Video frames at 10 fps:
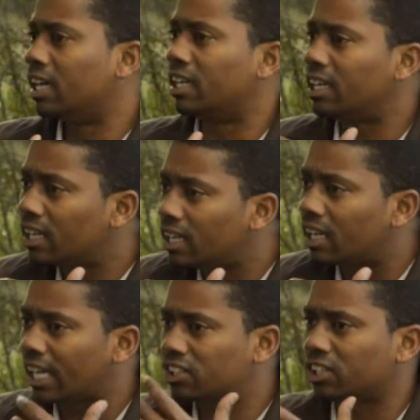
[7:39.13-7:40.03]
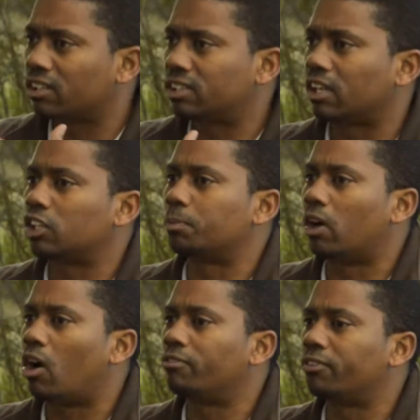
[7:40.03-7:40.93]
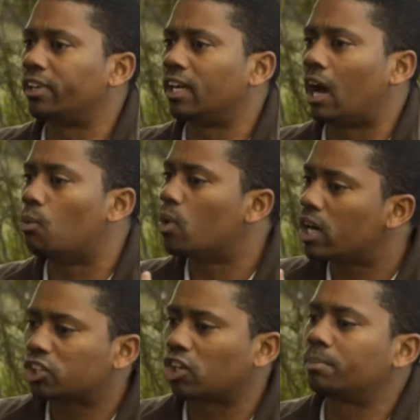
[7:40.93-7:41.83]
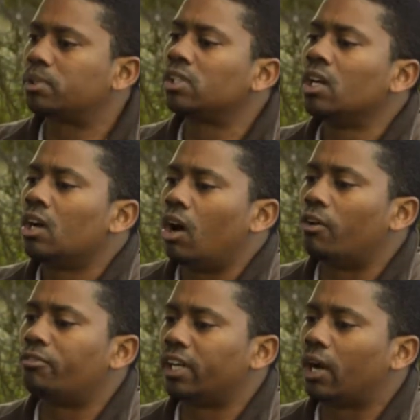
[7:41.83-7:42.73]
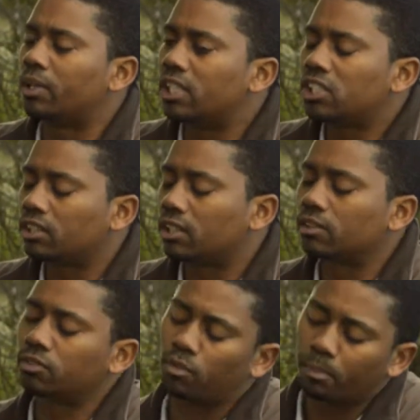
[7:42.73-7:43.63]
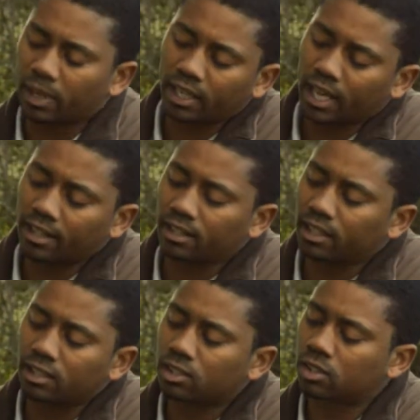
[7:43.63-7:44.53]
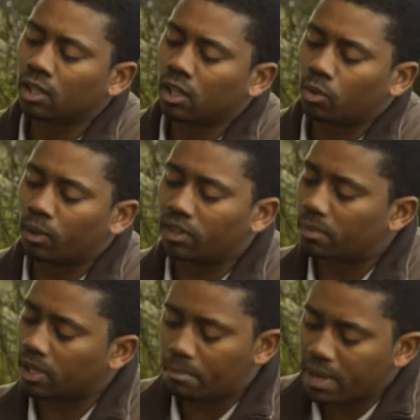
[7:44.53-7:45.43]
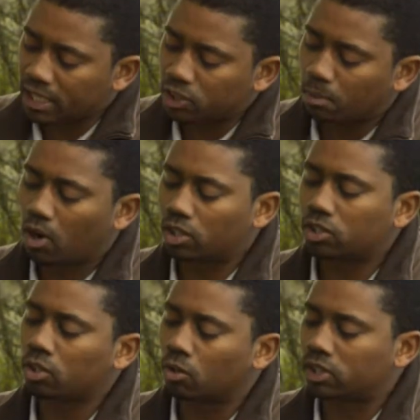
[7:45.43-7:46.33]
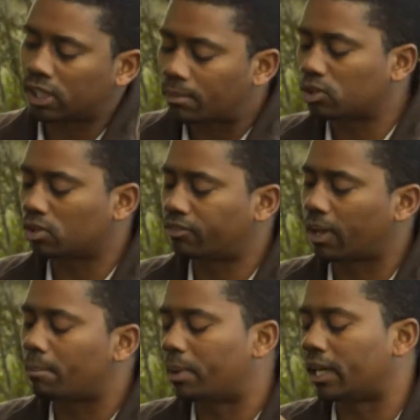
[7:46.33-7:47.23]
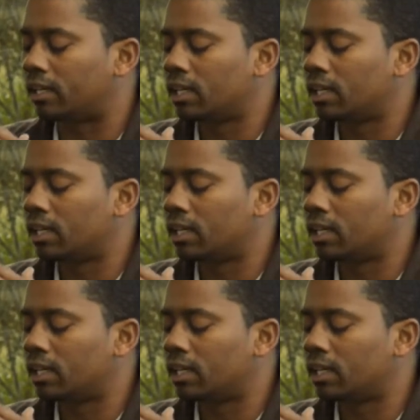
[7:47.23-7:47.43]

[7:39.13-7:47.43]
really latching ourselves by offering our workshops, offering our initiatives for prayer gatherings, whether it be a men's march or some sort of campaign.